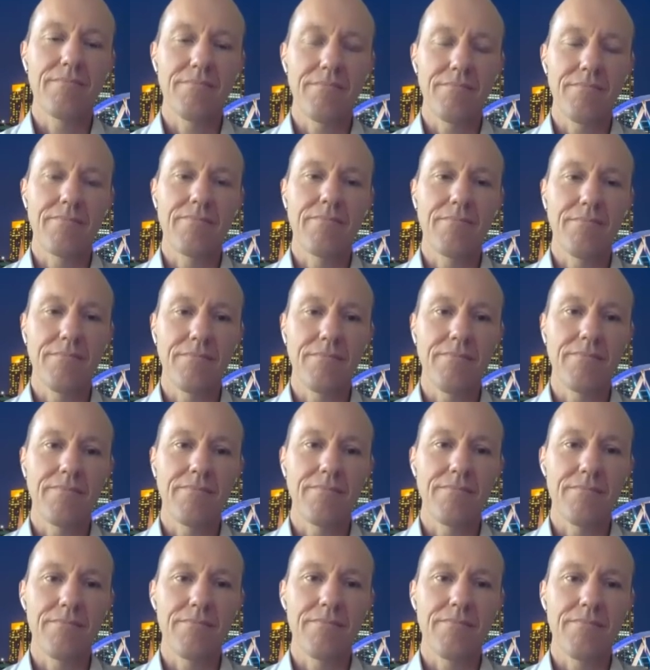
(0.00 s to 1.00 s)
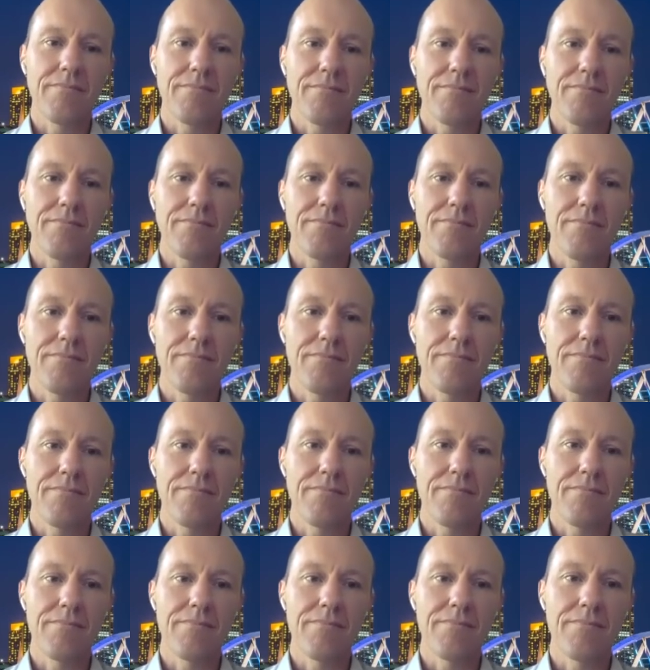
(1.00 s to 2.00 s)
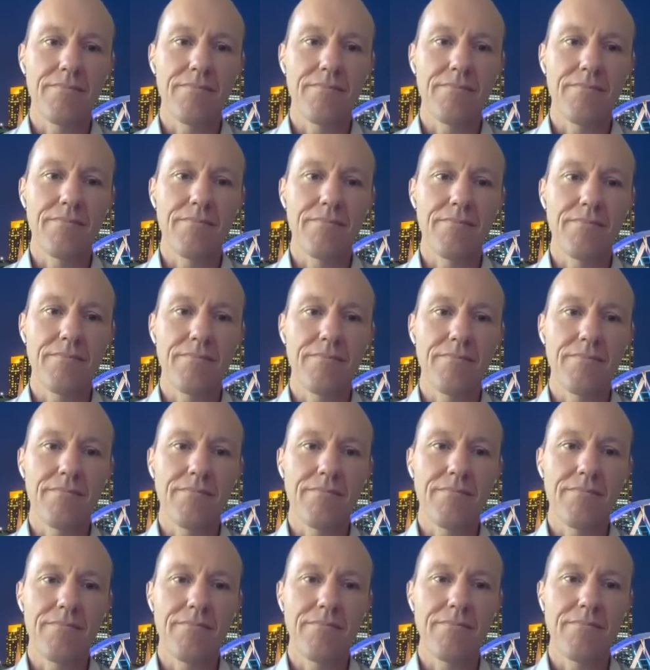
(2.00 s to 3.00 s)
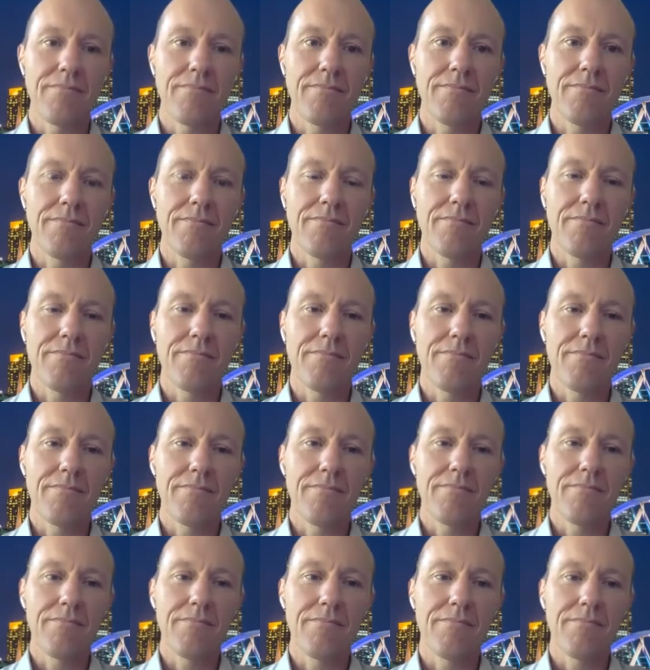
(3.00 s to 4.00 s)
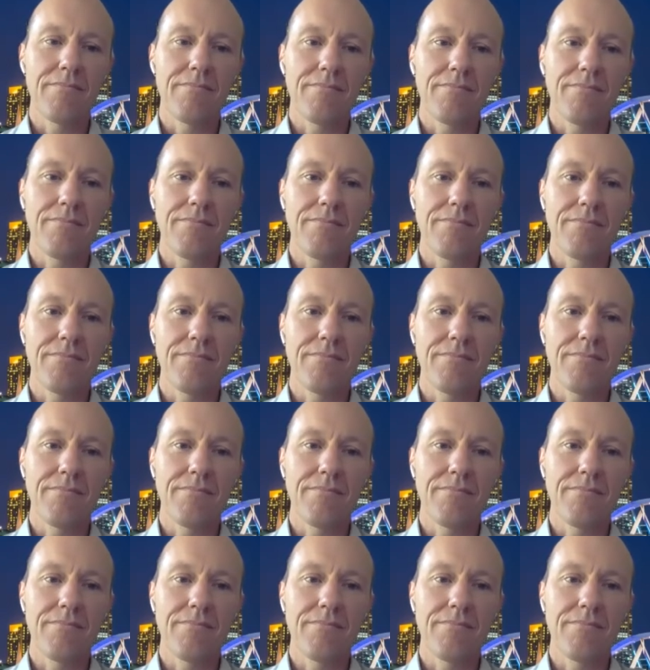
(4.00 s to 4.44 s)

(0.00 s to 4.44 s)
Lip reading: (silent)